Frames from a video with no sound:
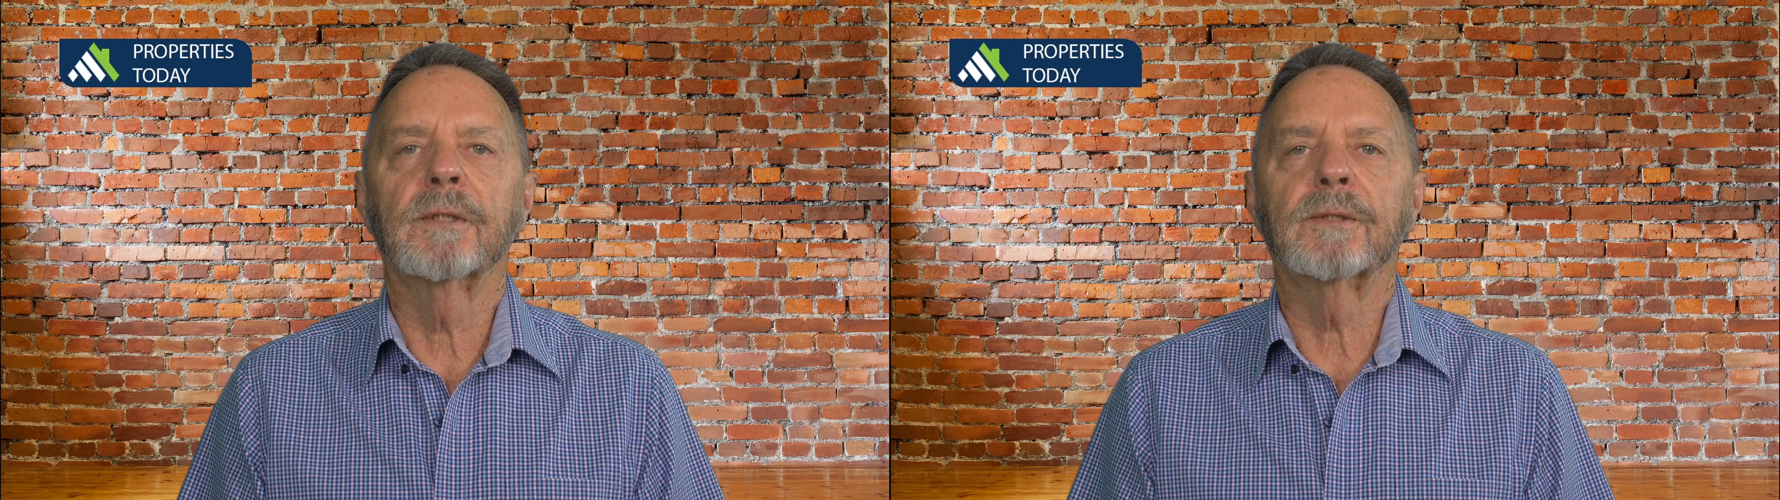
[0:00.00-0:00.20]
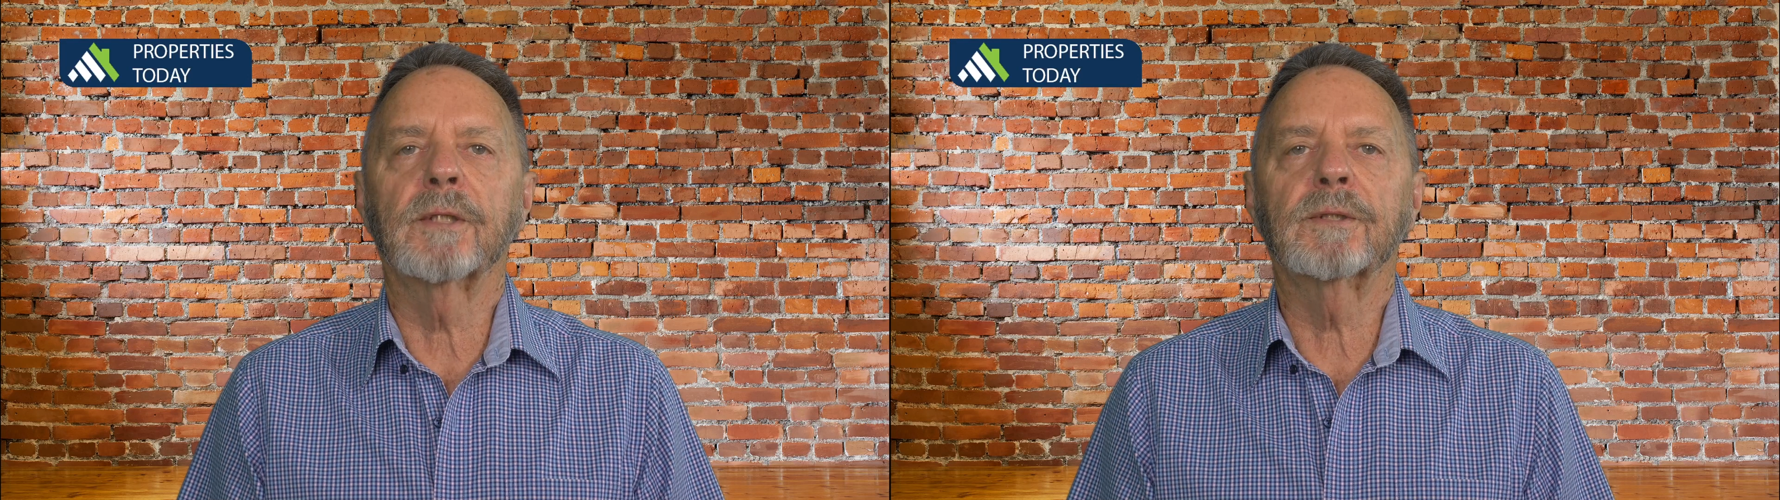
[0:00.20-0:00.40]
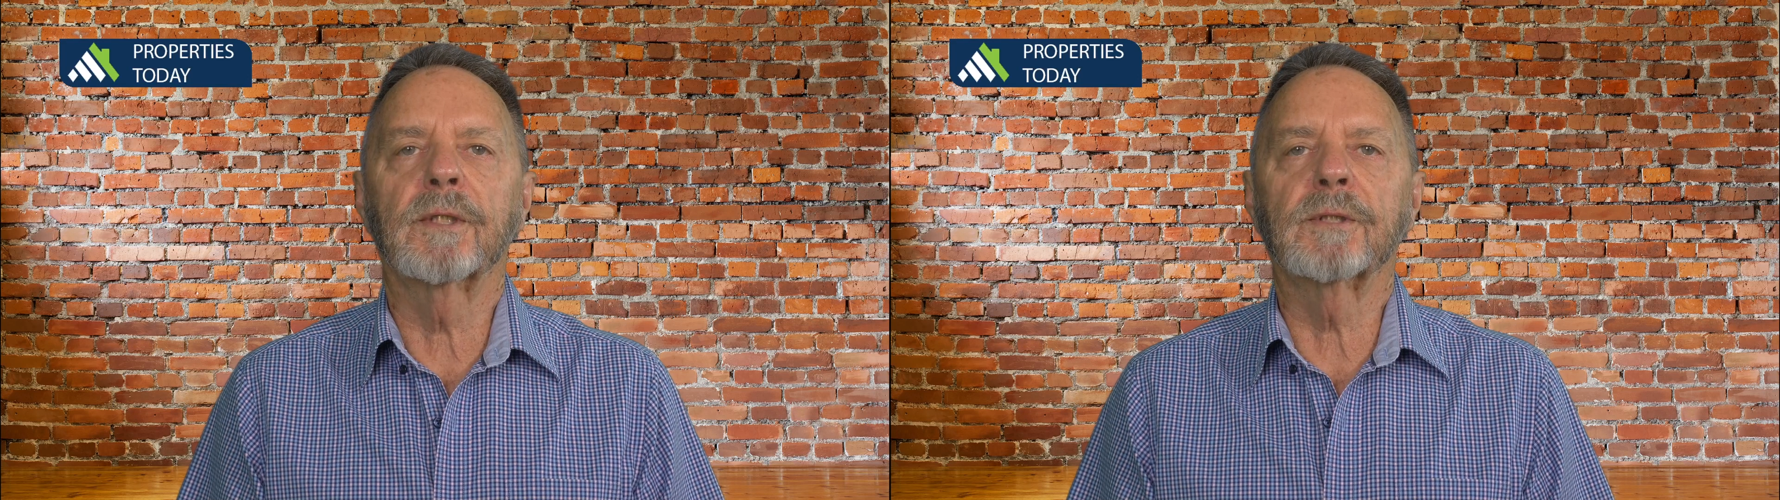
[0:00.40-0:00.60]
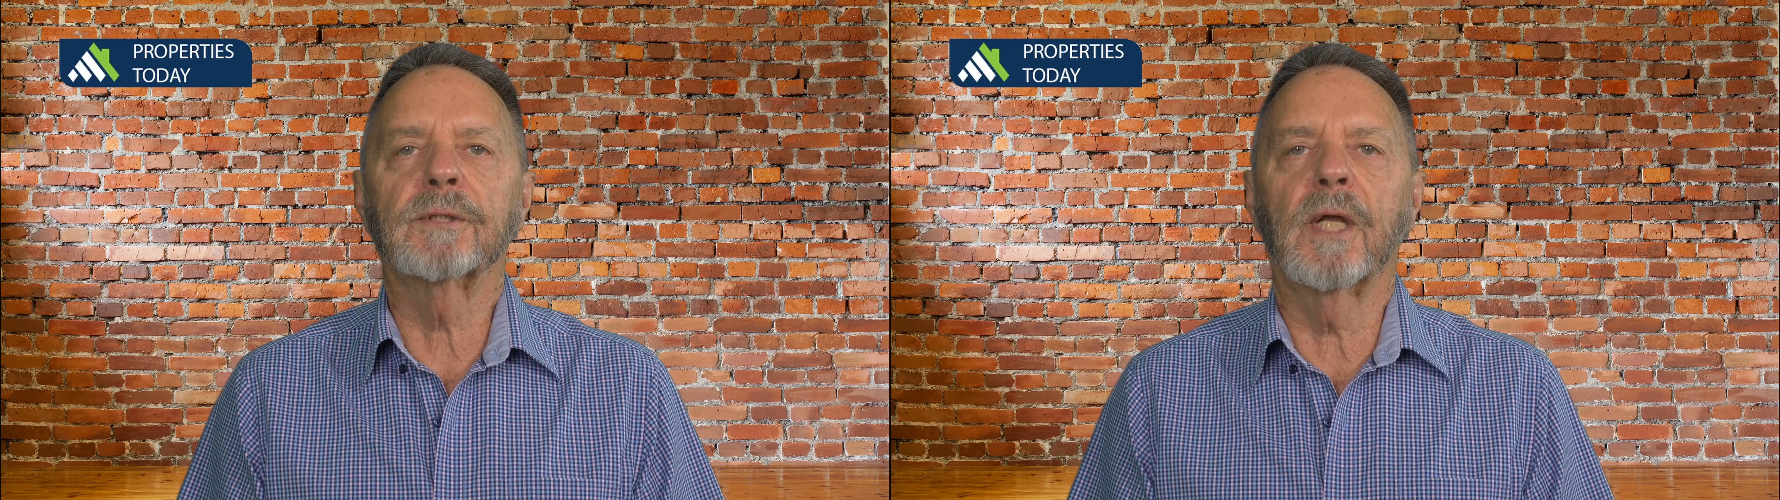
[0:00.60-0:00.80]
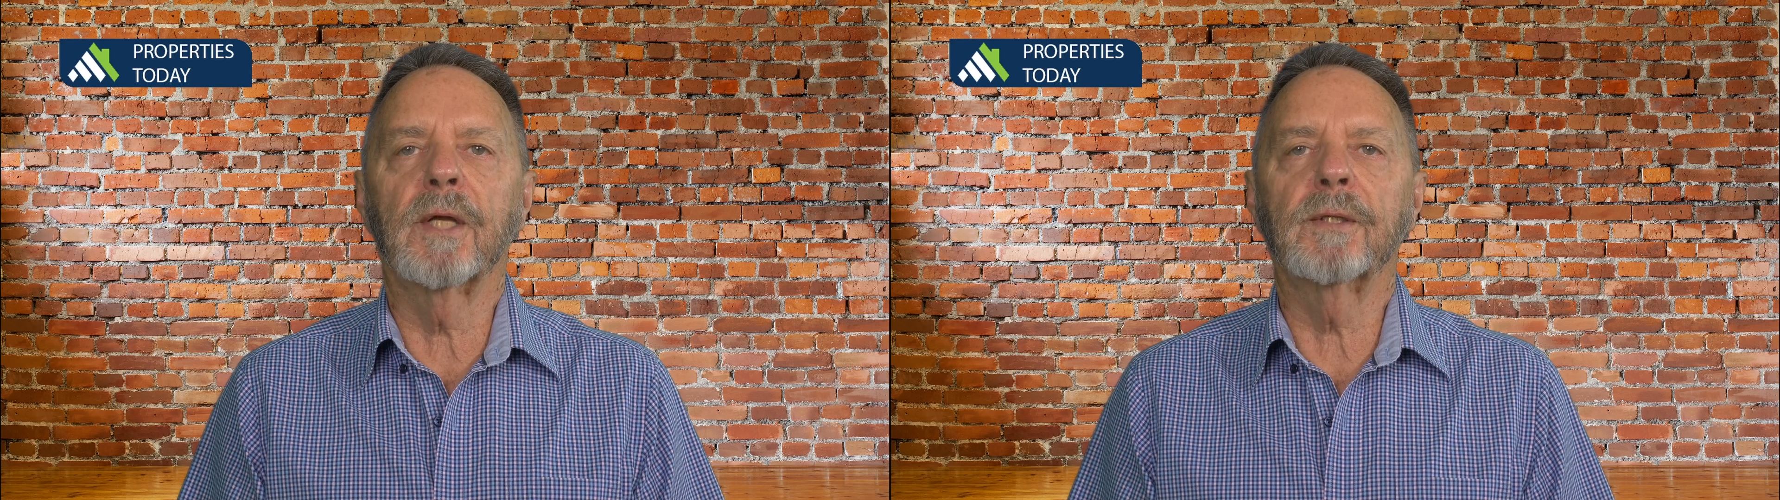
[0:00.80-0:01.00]
such as a
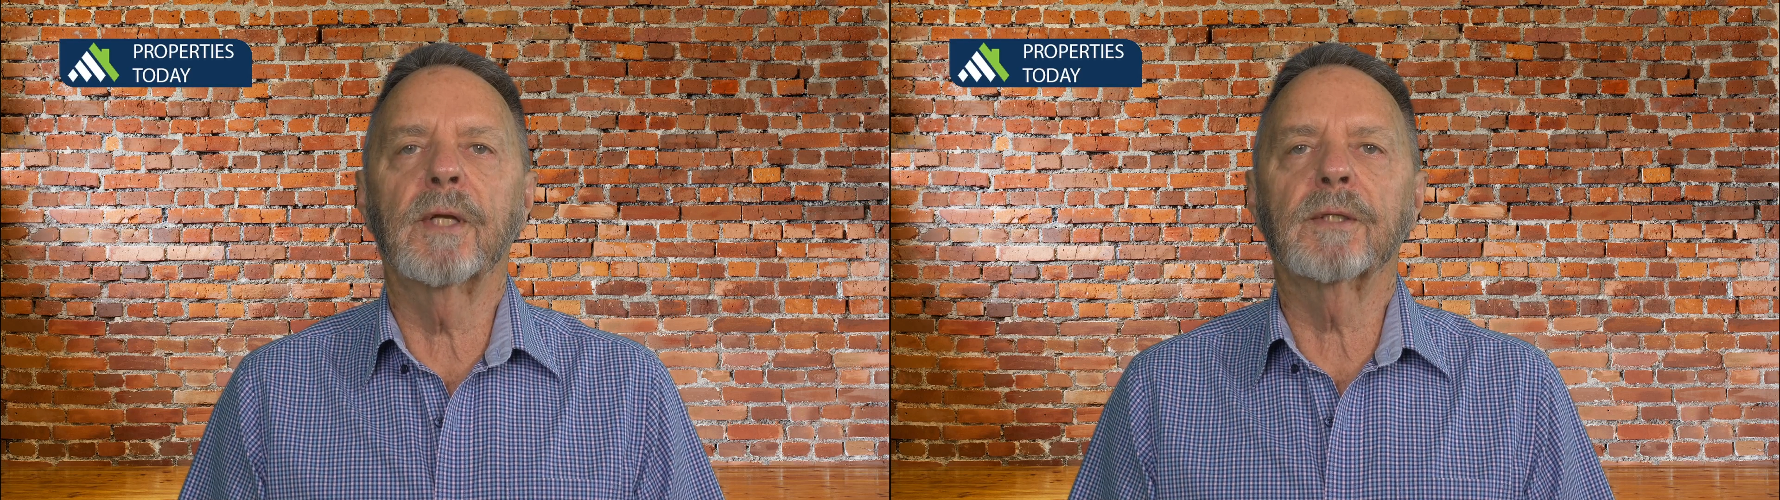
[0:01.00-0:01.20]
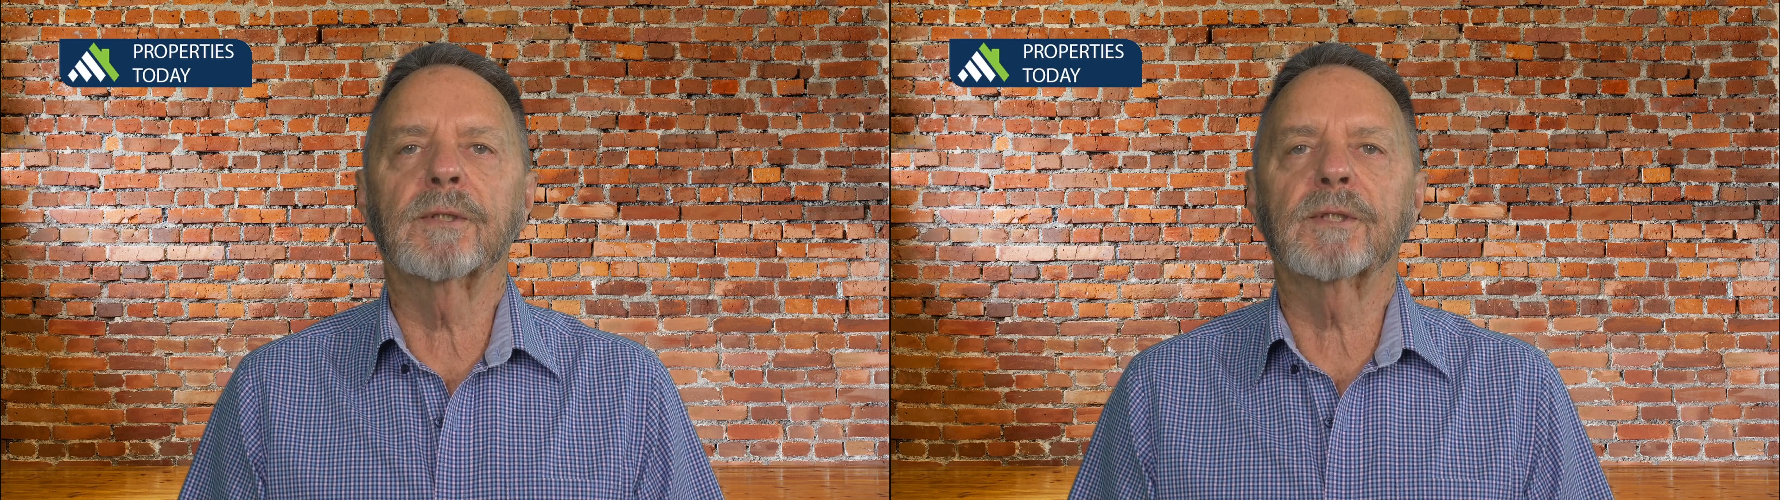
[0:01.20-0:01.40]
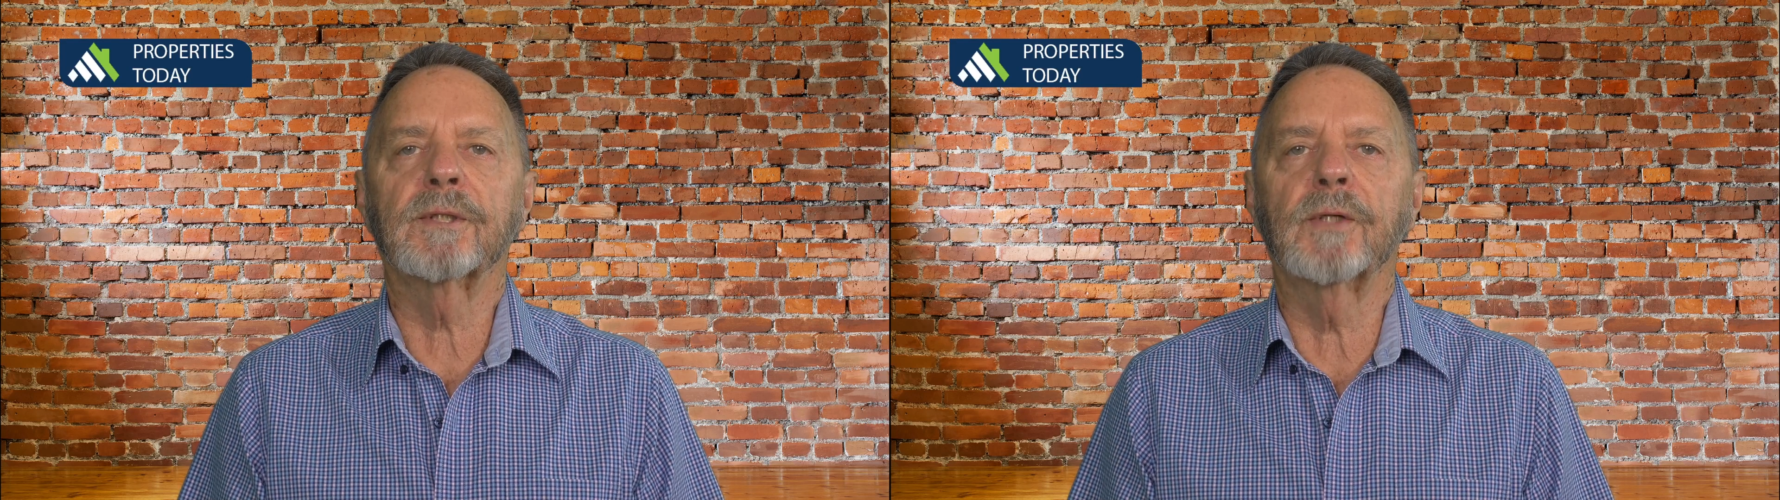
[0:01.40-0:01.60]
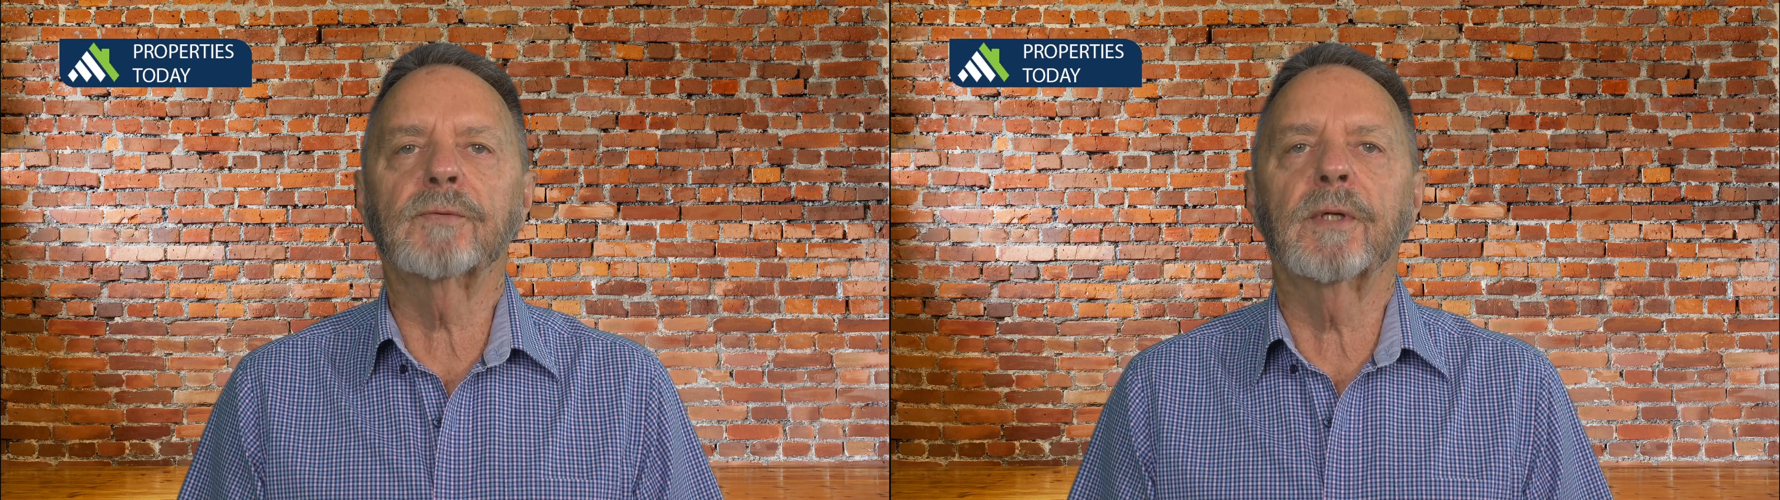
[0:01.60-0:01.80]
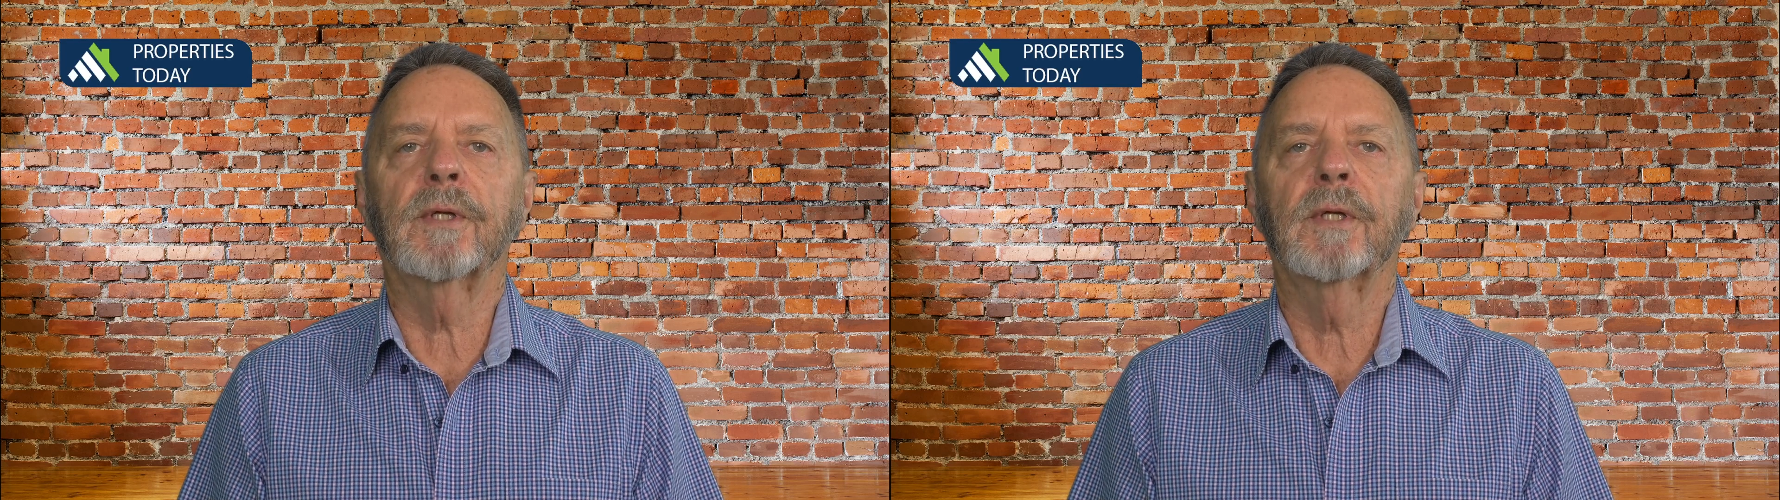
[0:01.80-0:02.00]
townhouse,
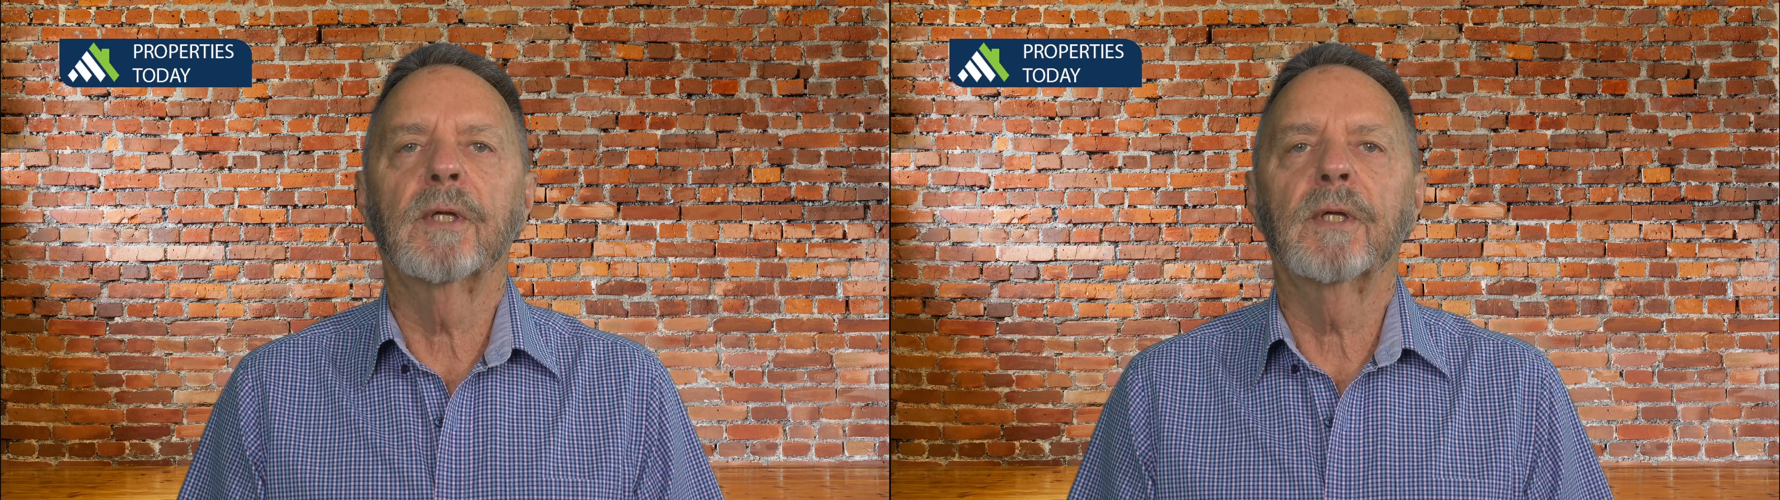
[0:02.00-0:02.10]
etc.,